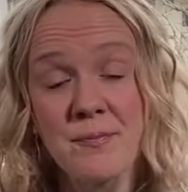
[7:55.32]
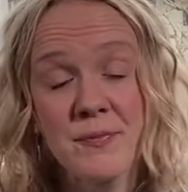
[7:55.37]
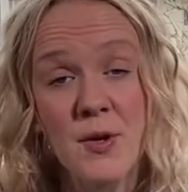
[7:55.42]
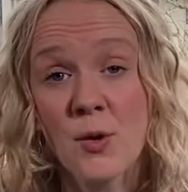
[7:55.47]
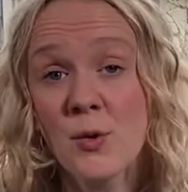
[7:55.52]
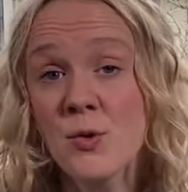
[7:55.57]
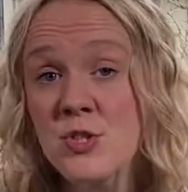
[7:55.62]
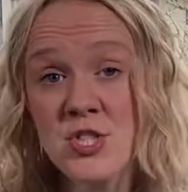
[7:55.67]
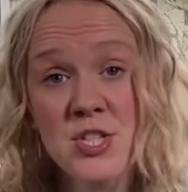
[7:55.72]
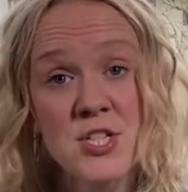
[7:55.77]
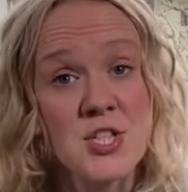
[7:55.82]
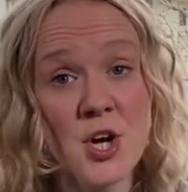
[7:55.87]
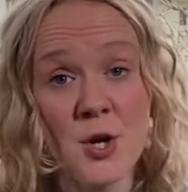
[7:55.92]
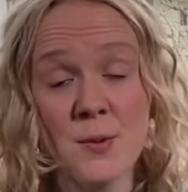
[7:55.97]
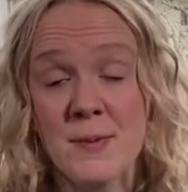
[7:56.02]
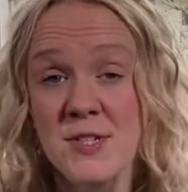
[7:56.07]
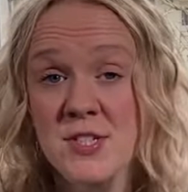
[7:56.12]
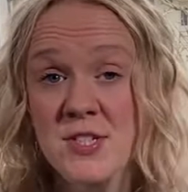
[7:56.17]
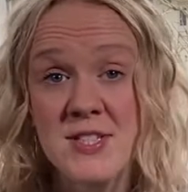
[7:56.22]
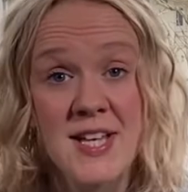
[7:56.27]
All she told
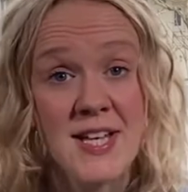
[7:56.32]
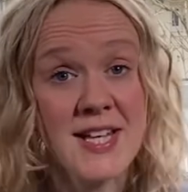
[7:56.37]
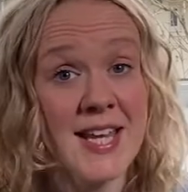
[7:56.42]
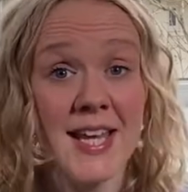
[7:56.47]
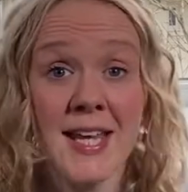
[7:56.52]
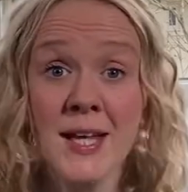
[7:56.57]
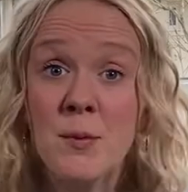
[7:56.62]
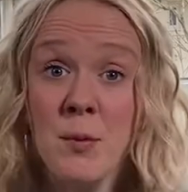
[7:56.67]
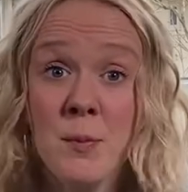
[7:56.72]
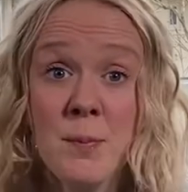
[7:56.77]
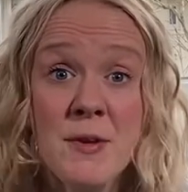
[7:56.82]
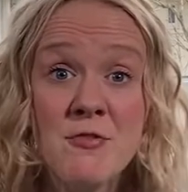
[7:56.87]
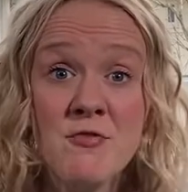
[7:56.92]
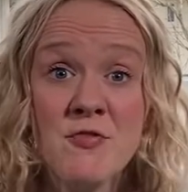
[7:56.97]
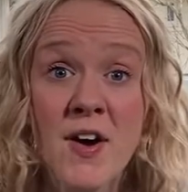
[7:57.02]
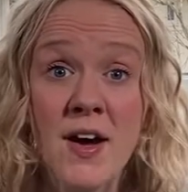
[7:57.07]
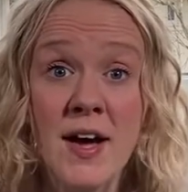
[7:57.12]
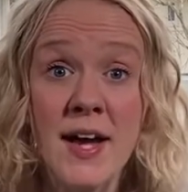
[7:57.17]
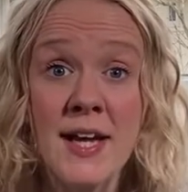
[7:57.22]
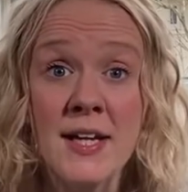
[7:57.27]
me, she said, he will be
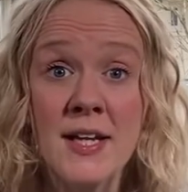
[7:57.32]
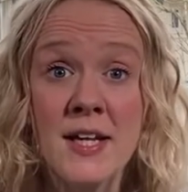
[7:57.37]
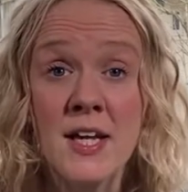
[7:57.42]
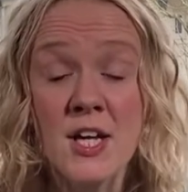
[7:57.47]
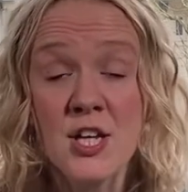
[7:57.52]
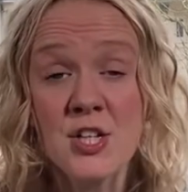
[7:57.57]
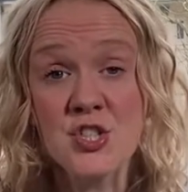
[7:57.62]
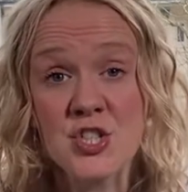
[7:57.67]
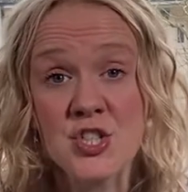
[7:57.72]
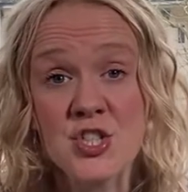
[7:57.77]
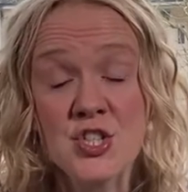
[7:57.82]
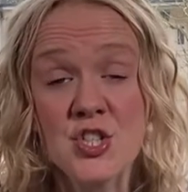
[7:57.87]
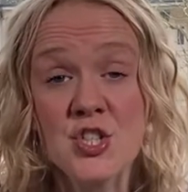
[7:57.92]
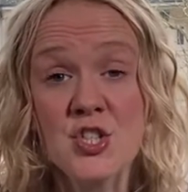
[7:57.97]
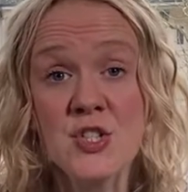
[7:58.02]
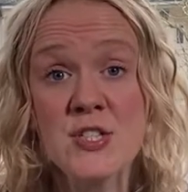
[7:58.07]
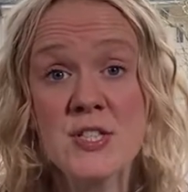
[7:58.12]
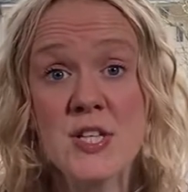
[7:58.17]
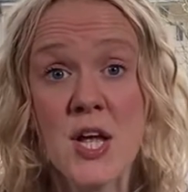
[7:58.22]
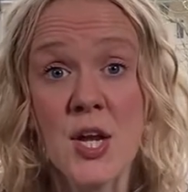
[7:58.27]
fine, just
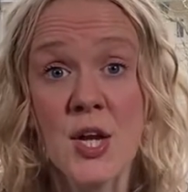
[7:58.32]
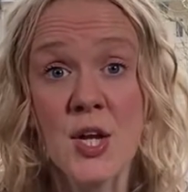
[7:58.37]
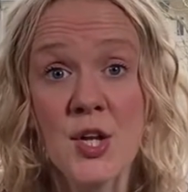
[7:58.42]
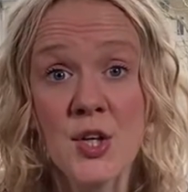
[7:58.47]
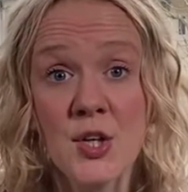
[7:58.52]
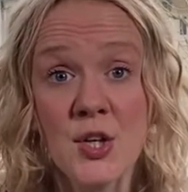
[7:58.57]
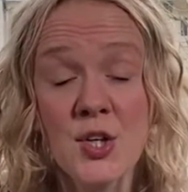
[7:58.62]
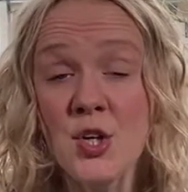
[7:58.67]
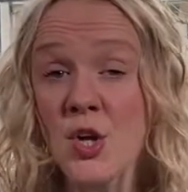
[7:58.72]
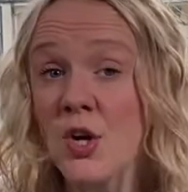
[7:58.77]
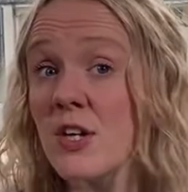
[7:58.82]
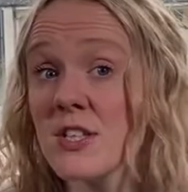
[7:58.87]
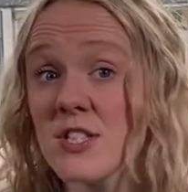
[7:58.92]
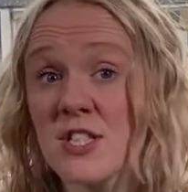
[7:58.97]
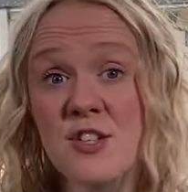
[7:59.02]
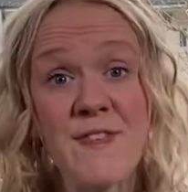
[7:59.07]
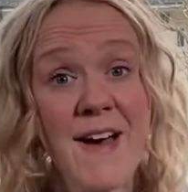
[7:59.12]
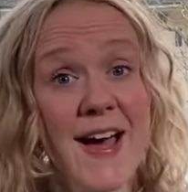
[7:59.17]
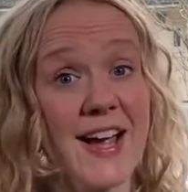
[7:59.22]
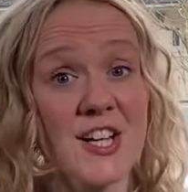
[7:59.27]
use lots
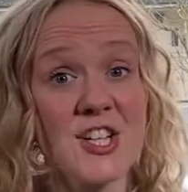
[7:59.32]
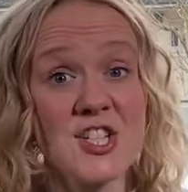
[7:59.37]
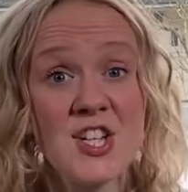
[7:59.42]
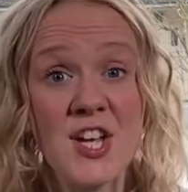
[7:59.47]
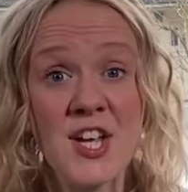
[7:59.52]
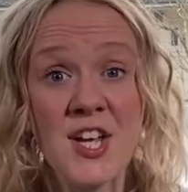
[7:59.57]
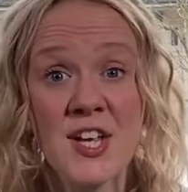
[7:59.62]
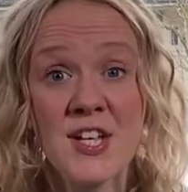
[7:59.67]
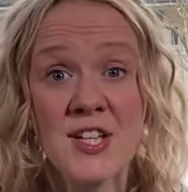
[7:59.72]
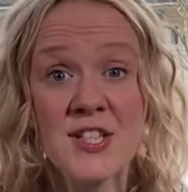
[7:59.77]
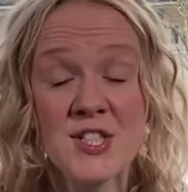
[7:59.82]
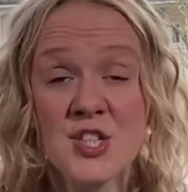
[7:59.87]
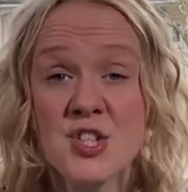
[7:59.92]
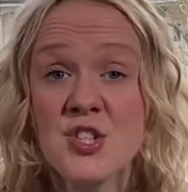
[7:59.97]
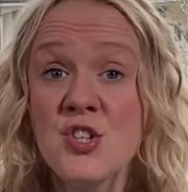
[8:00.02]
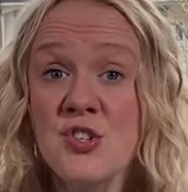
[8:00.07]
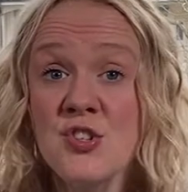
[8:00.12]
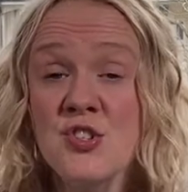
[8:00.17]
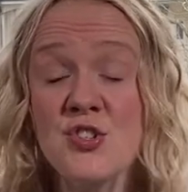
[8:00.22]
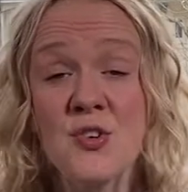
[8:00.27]
of actions,
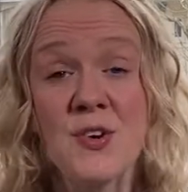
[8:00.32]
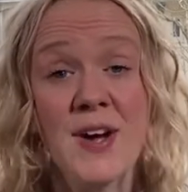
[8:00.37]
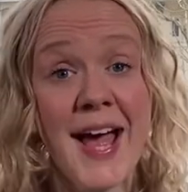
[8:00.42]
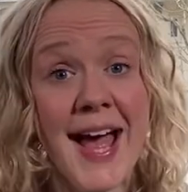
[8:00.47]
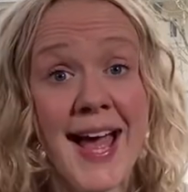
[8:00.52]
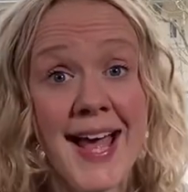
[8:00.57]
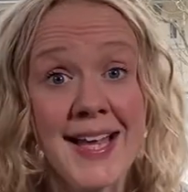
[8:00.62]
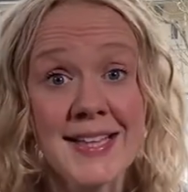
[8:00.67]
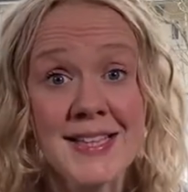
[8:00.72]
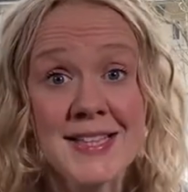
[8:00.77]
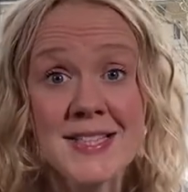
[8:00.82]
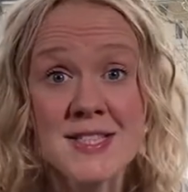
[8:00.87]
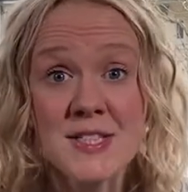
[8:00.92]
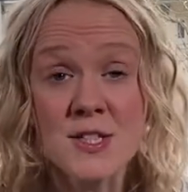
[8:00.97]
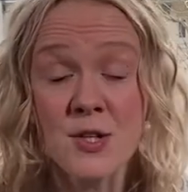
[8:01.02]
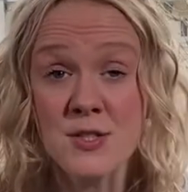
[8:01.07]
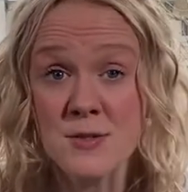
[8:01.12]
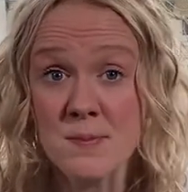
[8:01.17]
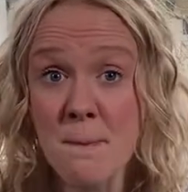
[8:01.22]
use your hands lots,